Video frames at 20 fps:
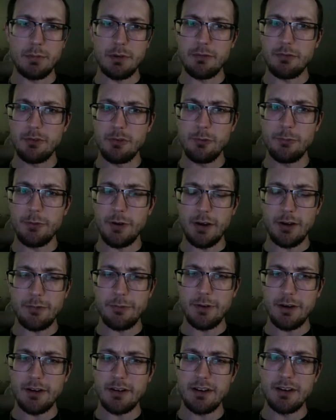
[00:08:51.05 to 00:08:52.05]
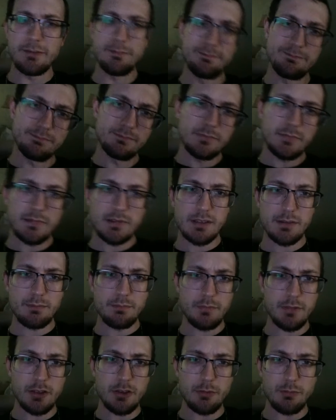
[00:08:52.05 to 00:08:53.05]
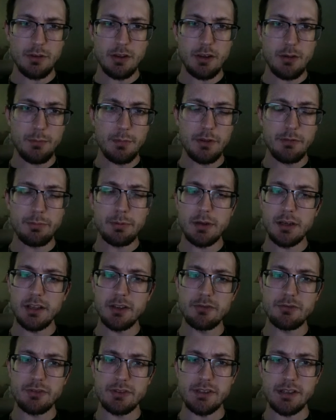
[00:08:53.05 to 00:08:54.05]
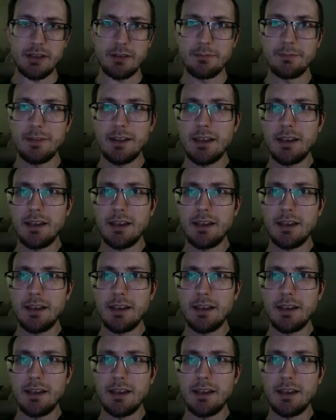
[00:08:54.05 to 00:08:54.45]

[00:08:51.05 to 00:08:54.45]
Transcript: but if you do fire fairy, it could be pretty interesting.